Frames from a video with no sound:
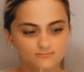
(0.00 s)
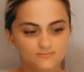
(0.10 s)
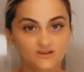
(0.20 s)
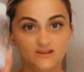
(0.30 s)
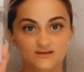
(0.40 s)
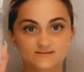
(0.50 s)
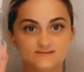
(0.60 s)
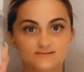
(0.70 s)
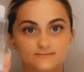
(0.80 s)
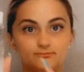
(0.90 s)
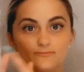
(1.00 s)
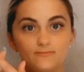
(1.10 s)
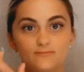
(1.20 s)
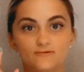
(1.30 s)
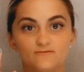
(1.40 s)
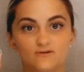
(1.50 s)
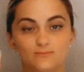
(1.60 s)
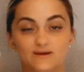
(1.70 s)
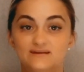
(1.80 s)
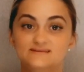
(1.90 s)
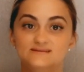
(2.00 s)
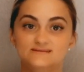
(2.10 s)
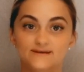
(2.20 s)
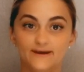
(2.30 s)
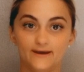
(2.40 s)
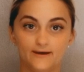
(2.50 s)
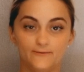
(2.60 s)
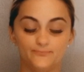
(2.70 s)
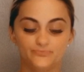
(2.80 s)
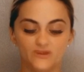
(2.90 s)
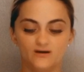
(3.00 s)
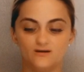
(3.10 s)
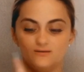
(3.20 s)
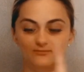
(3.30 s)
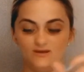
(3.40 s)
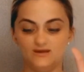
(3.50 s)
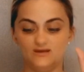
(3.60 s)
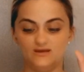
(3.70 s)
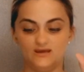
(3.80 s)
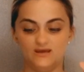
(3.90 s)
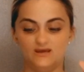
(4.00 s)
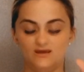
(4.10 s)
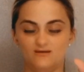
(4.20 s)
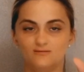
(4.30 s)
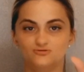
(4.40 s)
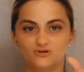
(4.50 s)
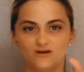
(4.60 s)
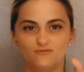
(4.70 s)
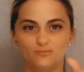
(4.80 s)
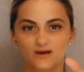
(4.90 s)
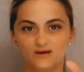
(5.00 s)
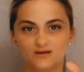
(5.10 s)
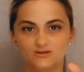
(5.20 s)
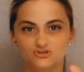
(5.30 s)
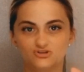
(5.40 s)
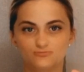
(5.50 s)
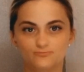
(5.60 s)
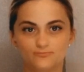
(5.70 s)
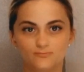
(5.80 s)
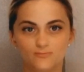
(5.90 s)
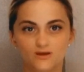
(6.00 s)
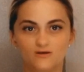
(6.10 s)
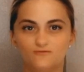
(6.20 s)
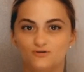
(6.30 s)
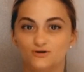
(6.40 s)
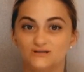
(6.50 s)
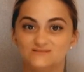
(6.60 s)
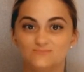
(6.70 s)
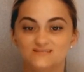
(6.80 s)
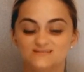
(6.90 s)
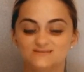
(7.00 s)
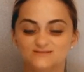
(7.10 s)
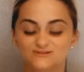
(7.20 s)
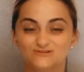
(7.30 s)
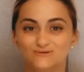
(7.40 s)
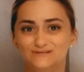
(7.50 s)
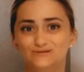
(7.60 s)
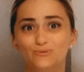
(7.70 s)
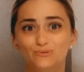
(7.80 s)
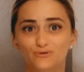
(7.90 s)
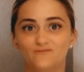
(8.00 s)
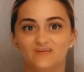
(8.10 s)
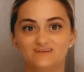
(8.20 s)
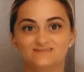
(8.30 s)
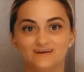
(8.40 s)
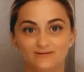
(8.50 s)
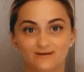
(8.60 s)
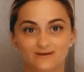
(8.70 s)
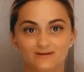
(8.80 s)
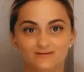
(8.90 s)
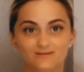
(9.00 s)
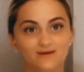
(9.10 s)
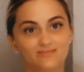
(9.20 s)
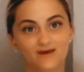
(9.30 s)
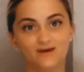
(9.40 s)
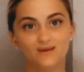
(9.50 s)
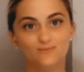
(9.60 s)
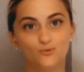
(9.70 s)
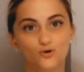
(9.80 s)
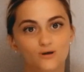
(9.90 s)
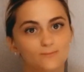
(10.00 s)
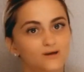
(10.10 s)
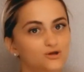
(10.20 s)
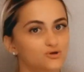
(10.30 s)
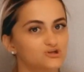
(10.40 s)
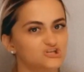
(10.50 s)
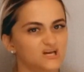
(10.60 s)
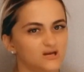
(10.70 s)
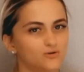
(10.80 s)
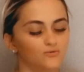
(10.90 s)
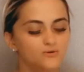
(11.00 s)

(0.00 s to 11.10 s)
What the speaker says: This from Macy's I got in a travel package for Christmas. So I don't know if they sell it like that anymore, but you can check it out